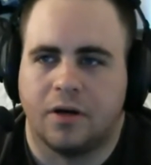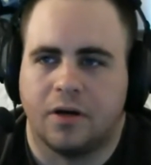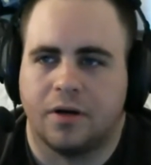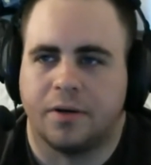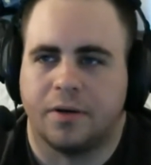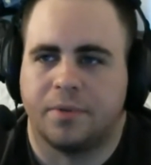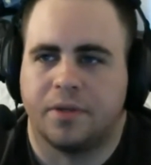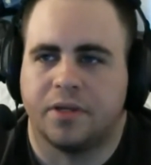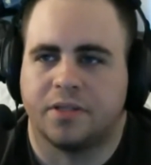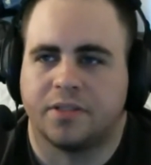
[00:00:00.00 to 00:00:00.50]

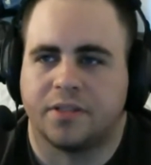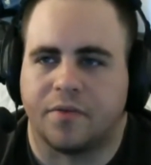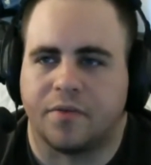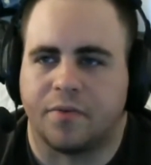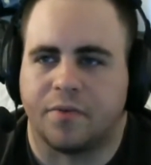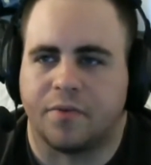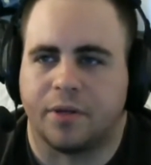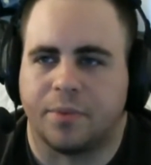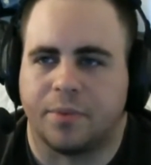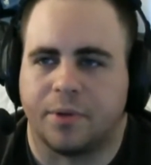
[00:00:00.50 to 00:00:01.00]
because
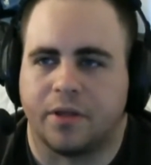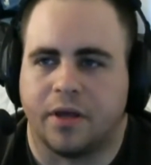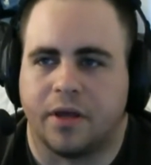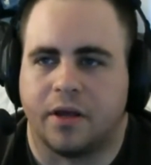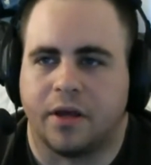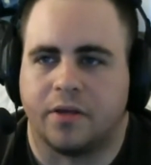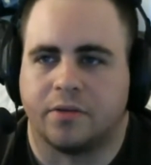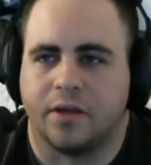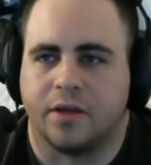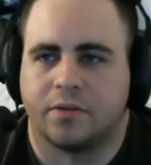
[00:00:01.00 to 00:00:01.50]
everybody
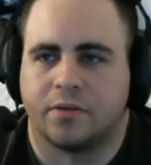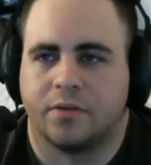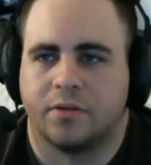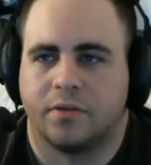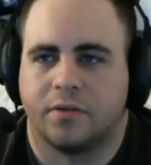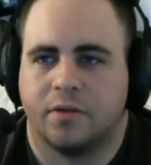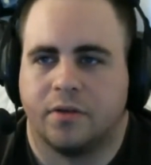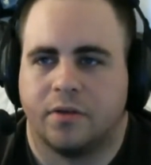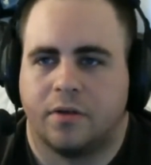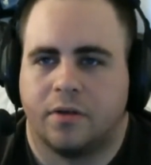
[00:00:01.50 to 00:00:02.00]
has
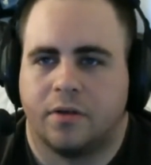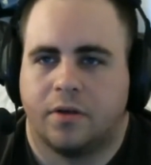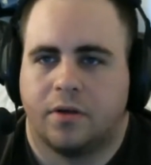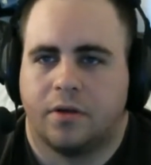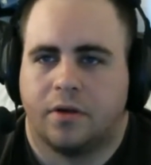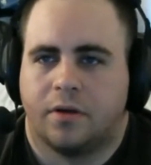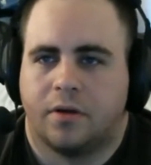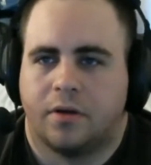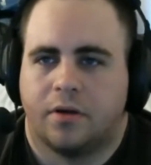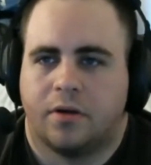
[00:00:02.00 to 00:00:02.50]

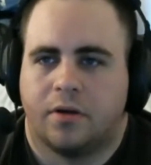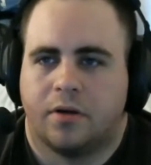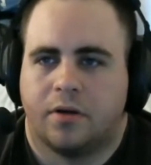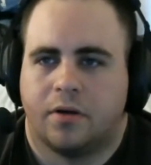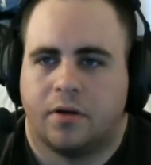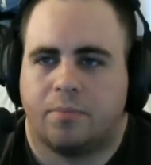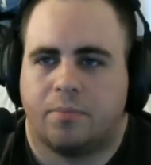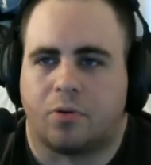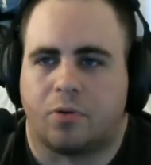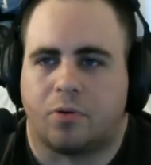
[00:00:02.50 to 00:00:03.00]

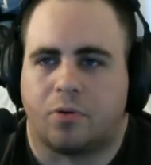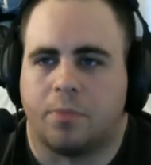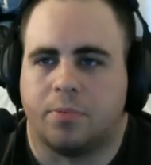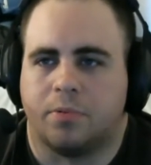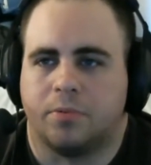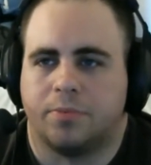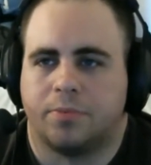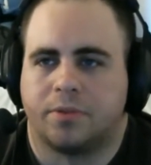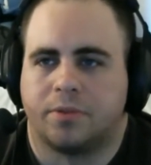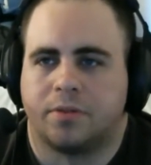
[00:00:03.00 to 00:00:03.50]

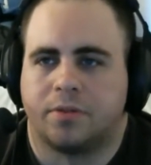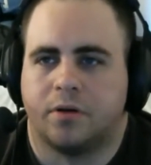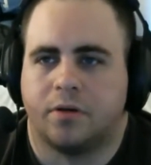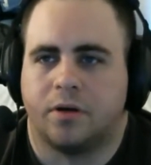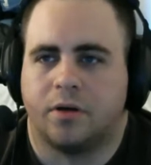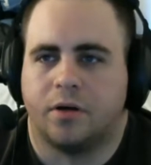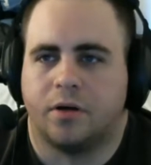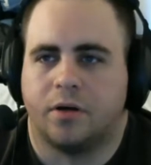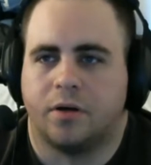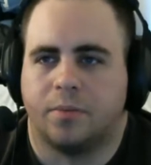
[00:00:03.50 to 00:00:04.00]
problems,
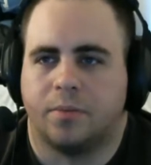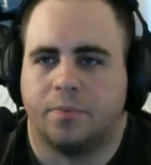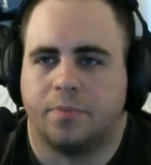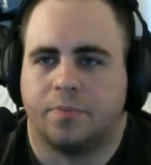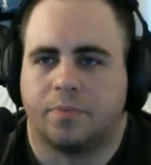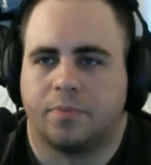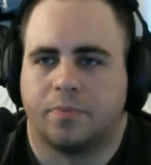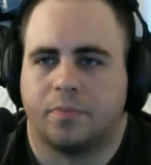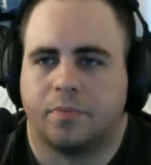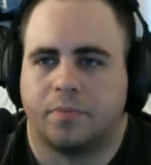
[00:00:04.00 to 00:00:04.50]

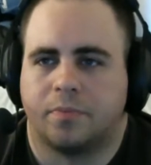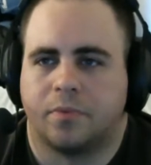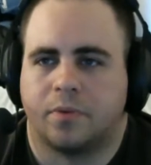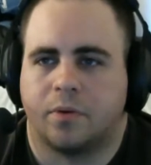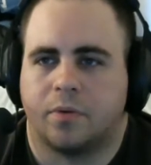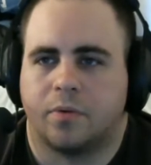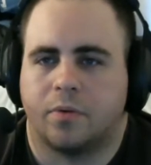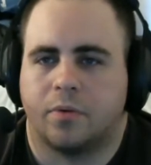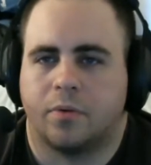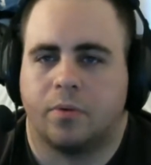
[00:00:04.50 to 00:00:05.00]

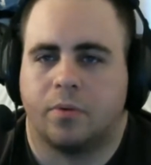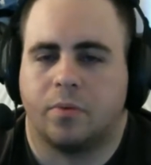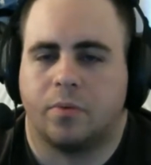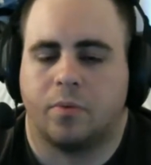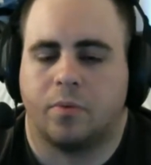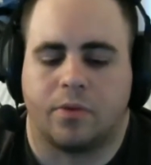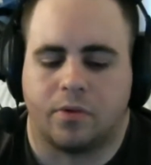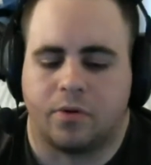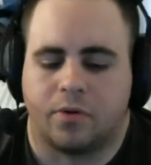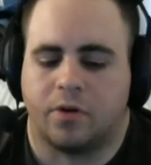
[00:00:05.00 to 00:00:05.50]

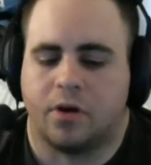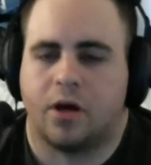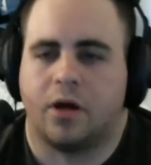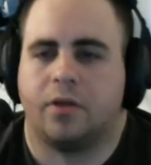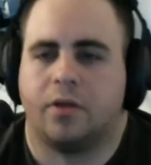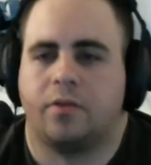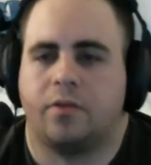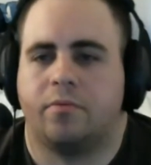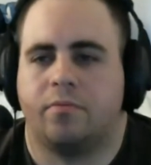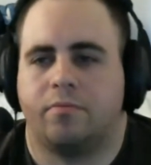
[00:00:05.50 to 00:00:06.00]
whether or not
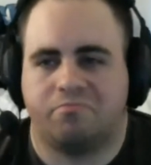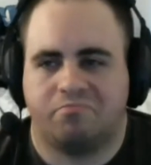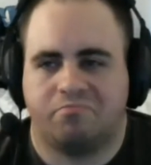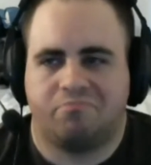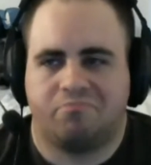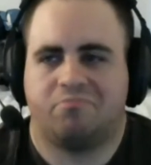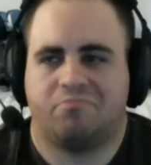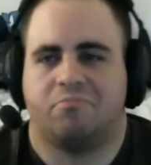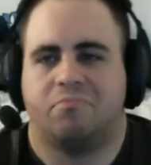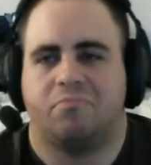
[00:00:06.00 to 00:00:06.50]

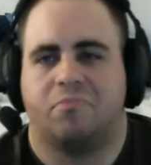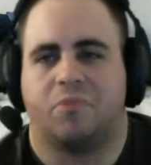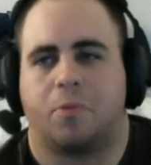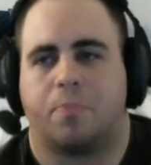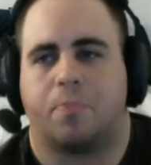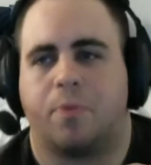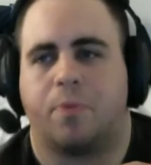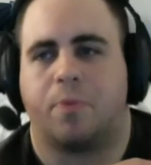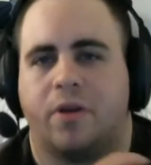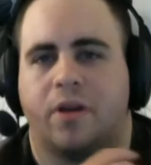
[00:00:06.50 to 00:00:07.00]
they're
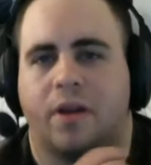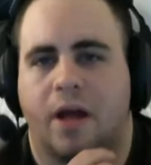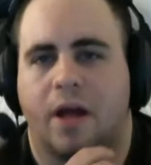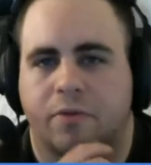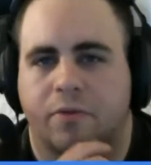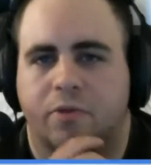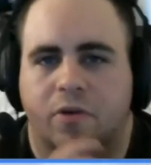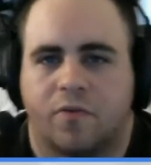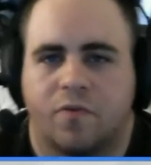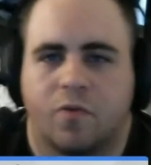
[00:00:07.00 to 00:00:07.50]
putting it out
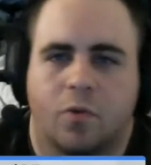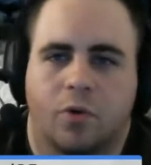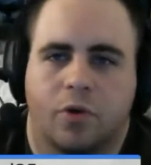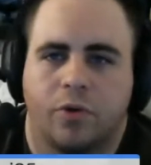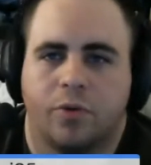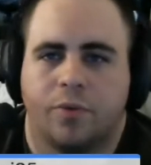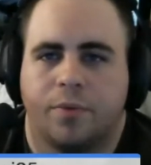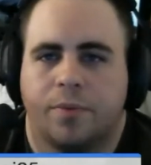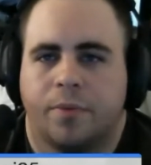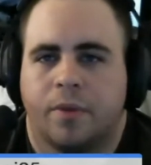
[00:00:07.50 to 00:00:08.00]
there for
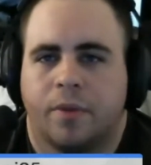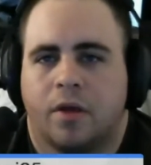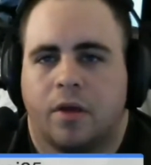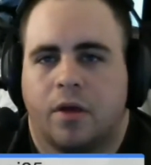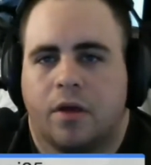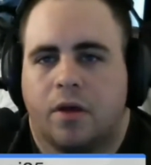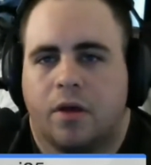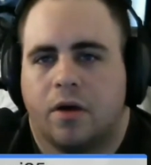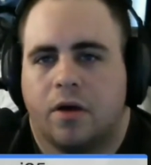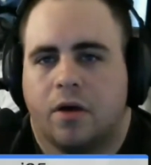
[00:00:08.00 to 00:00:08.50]
you.
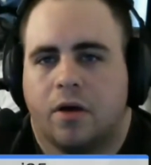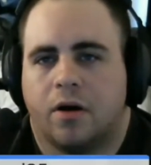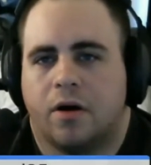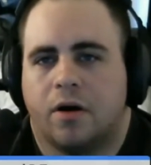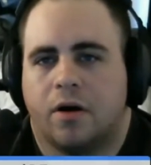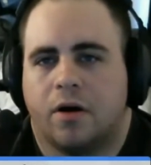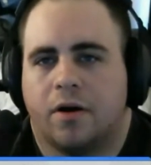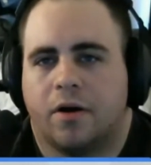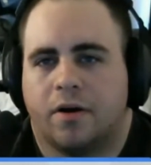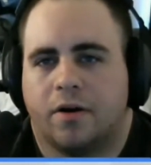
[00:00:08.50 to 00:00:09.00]

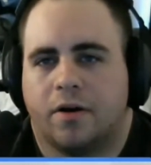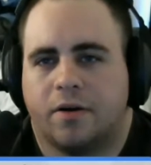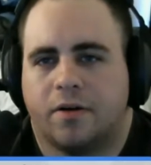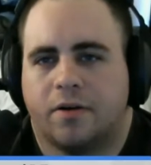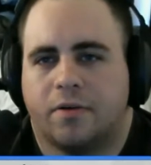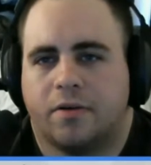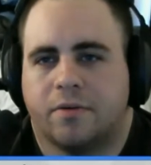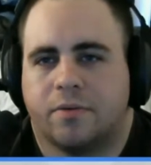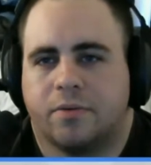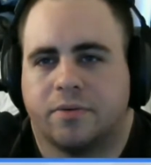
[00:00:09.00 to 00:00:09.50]

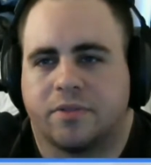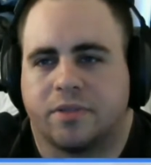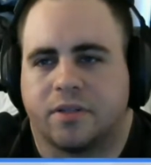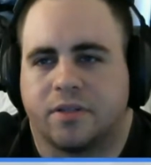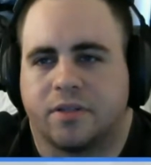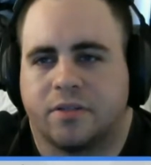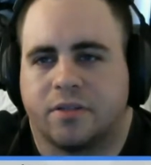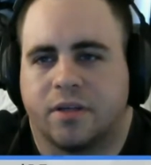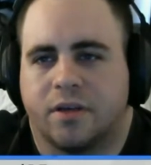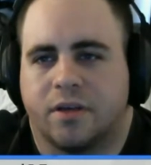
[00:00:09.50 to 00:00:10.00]
What was I gonna
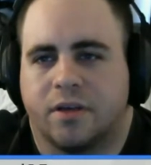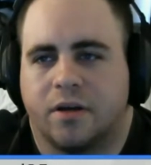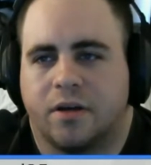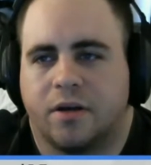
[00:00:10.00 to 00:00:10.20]
say?